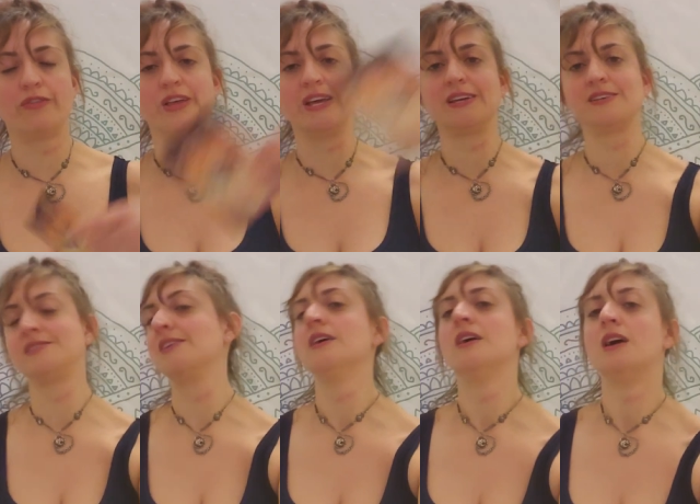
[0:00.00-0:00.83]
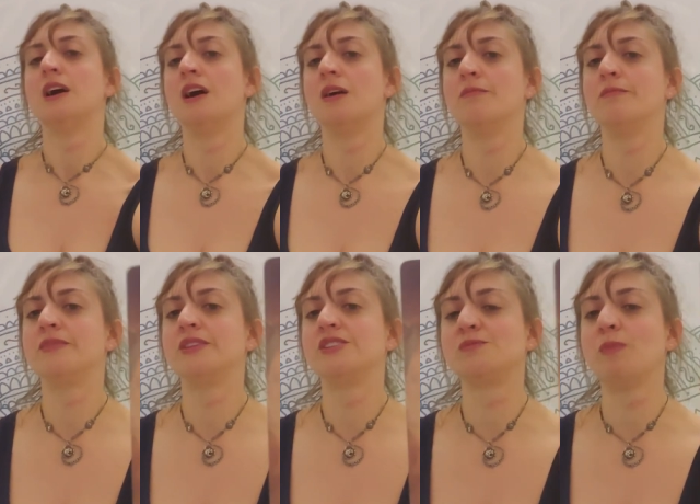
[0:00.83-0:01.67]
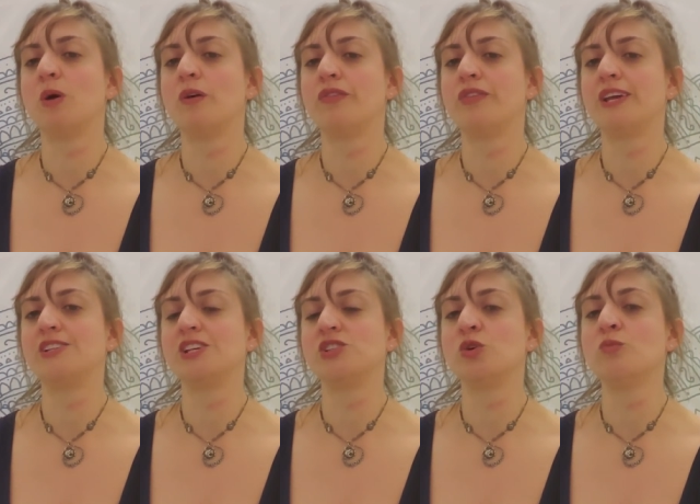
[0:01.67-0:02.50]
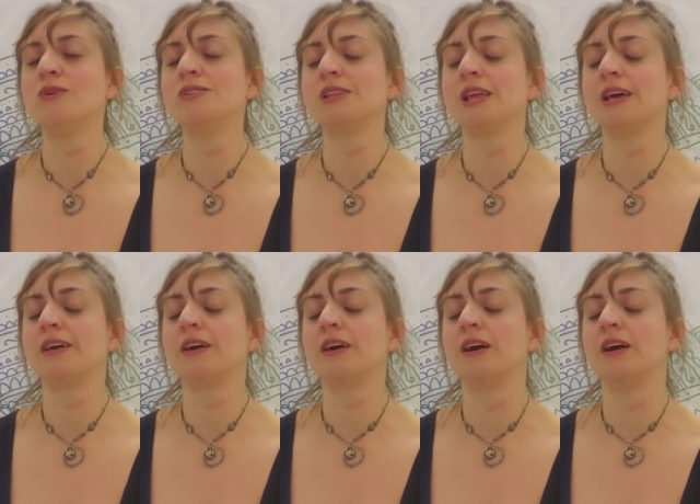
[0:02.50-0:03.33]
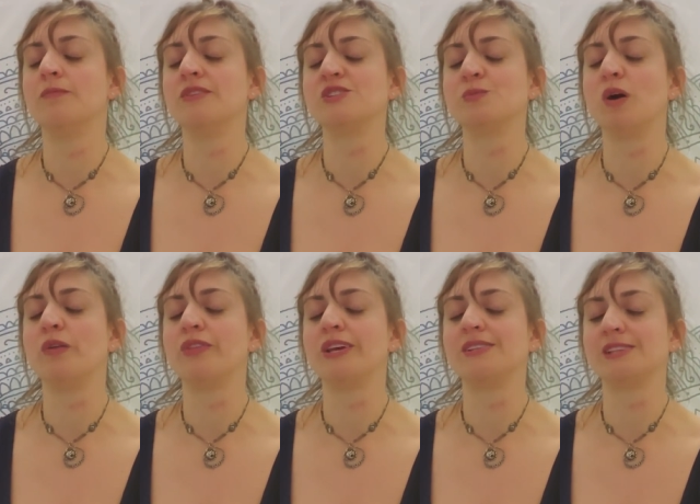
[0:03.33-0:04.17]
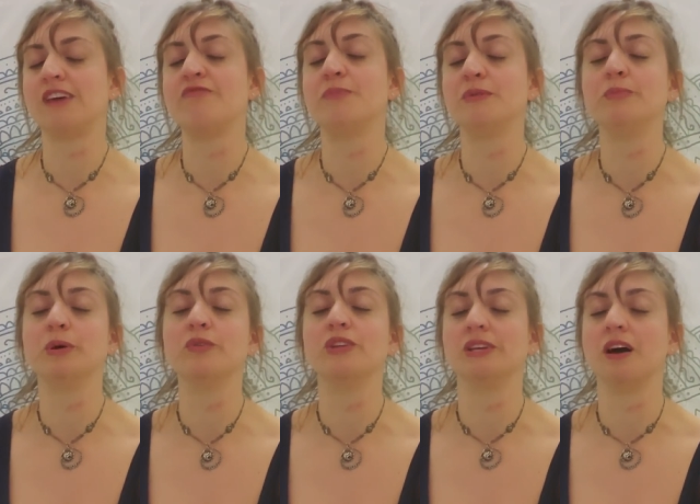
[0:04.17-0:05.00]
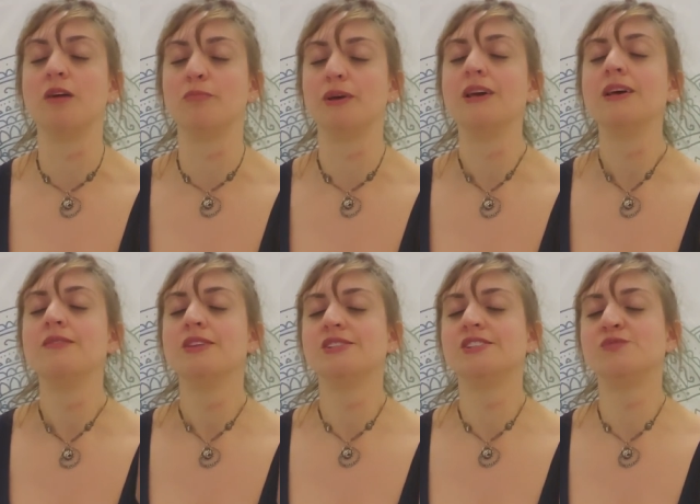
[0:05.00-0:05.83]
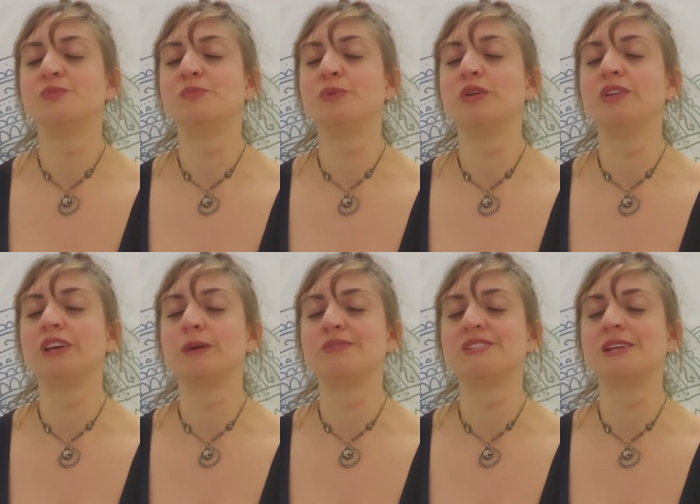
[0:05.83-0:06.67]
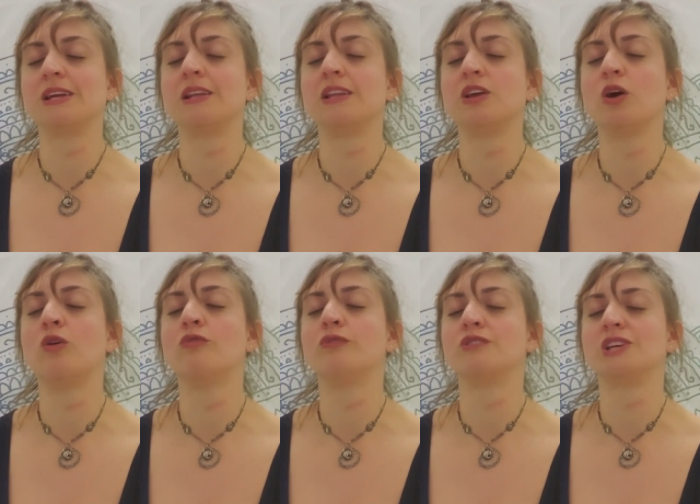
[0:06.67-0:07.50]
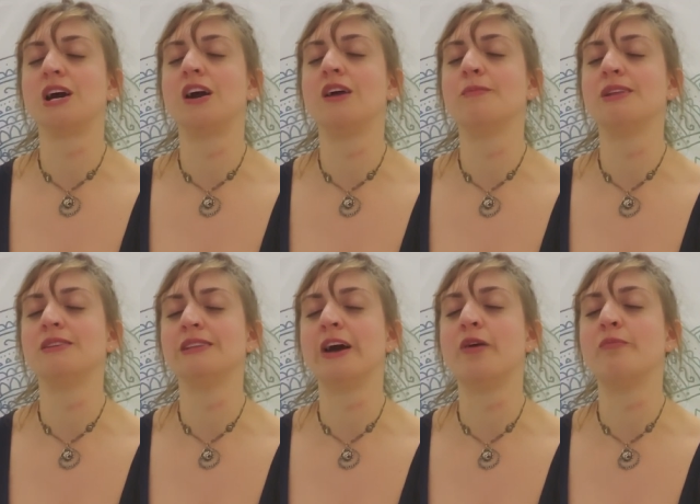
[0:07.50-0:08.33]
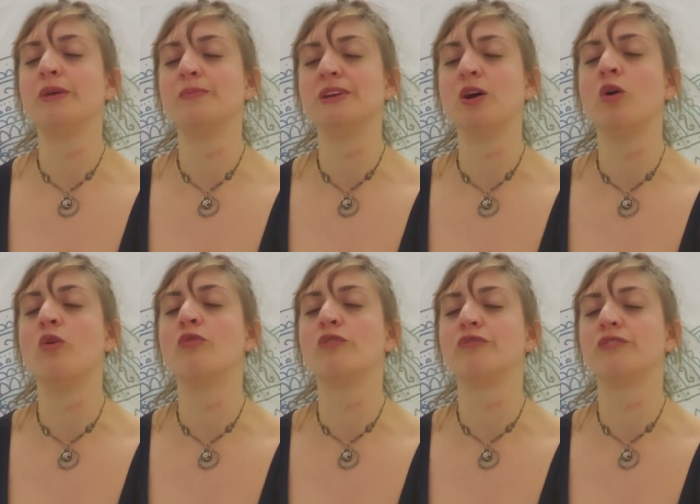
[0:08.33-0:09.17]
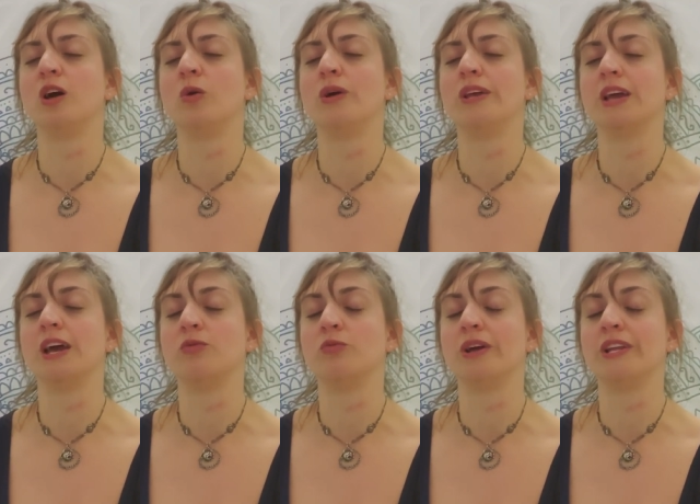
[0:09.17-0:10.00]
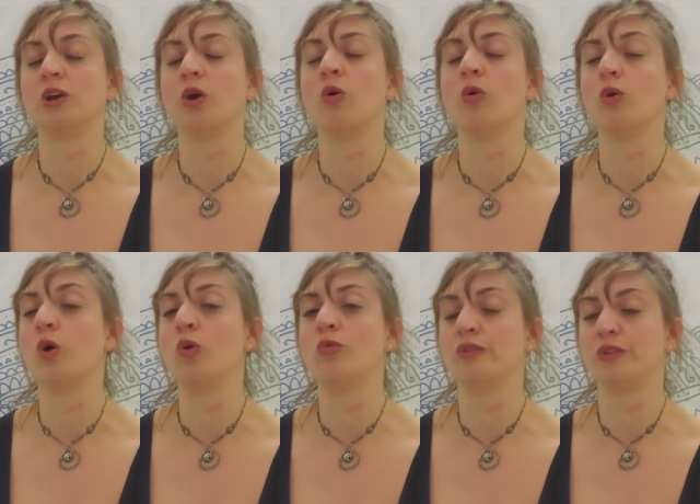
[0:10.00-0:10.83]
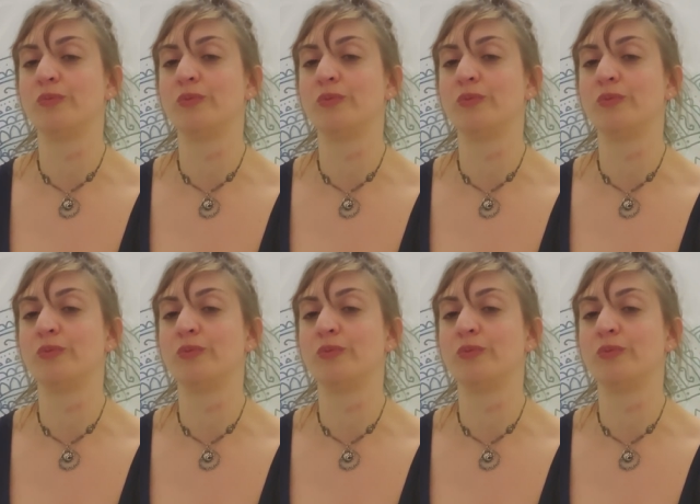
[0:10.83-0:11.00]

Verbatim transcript: things. Um, the small things, it's almost like um, small things have been building up. This has been building up steadily over time and it now may be overflowing and running all over the